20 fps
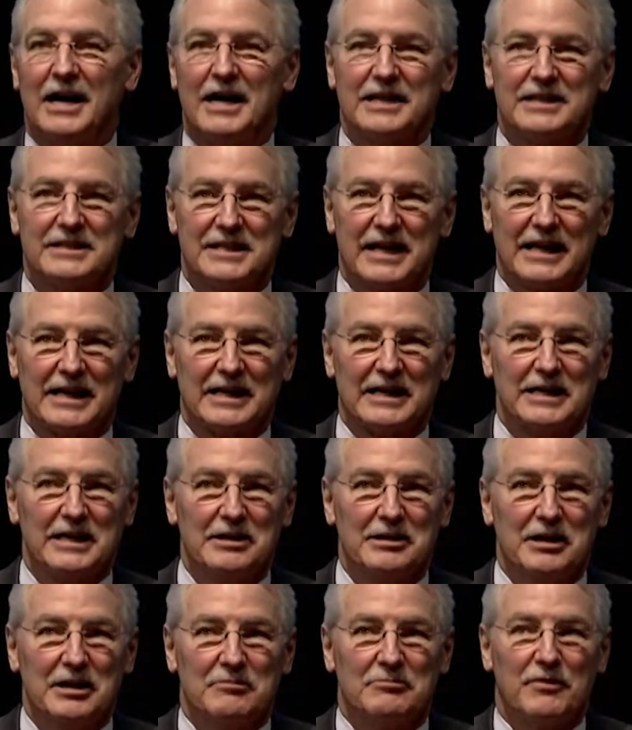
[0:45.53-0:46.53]

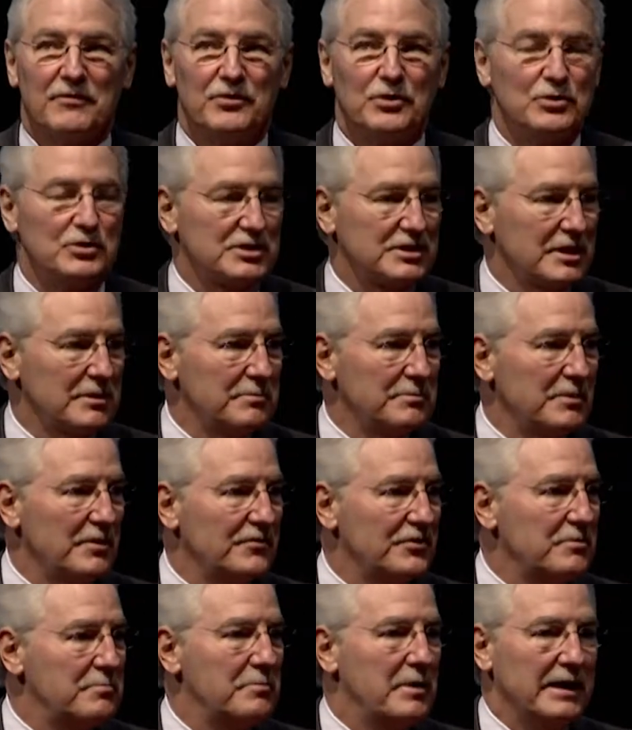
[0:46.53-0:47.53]
Secondly, review some of
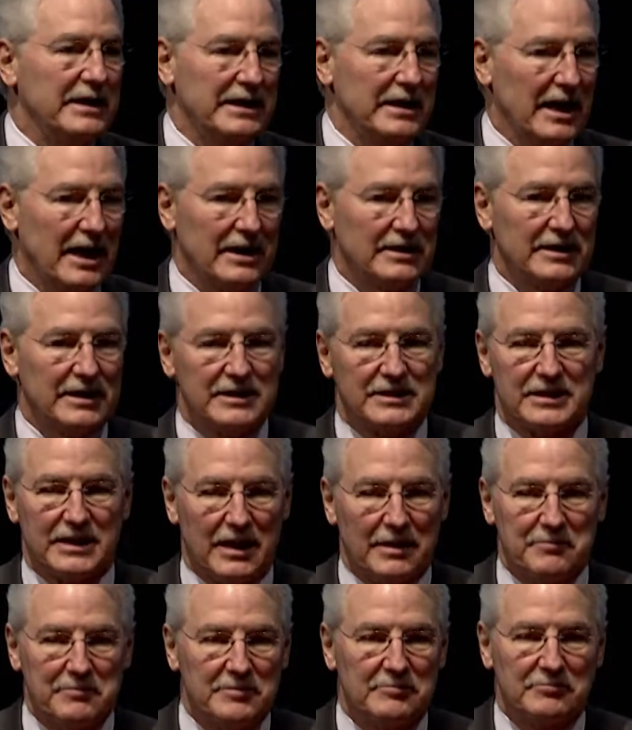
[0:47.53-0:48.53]
the many highlights, and I
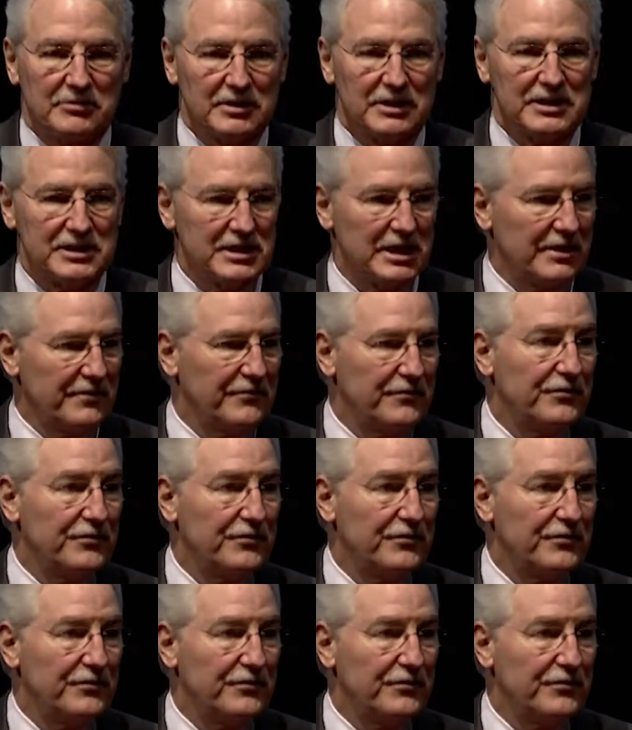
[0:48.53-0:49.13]
really say